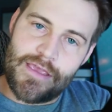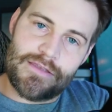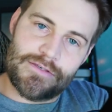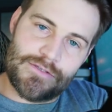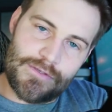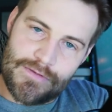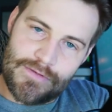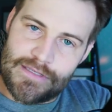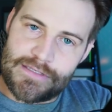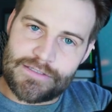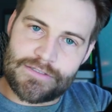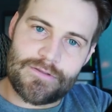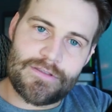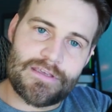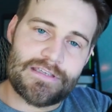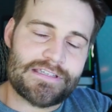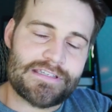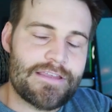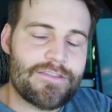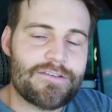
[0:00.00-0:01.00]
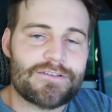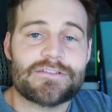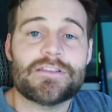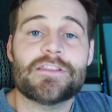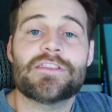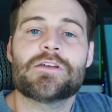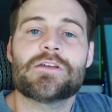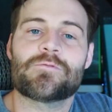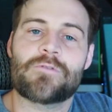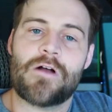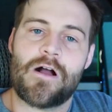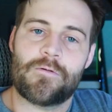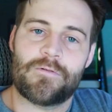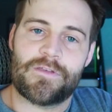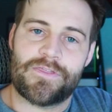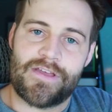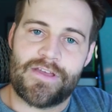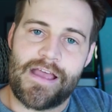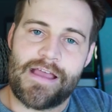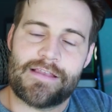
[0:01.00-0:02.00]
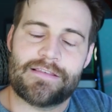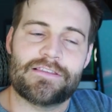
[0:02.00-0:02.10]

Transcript: do this, and there's nothing wrong with that.